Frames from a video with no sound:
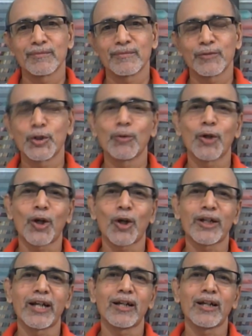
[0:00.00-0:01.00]
you will not
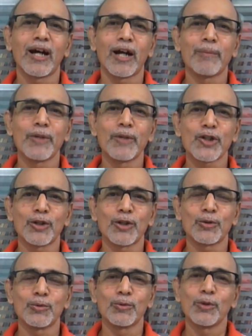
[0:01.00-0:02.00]
get admission
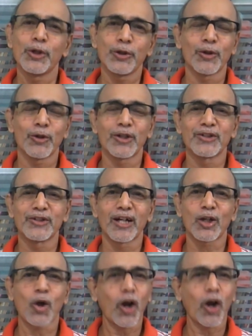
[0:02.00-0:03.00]
to your
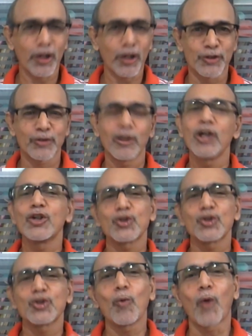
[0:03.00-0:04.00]
desired college.
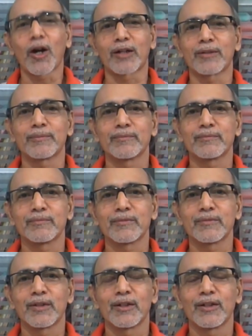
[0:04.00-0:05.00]
So what?
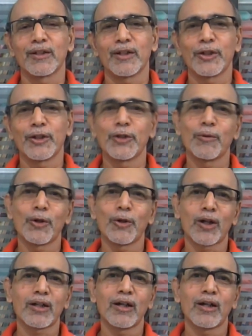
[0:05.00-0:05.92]
You will not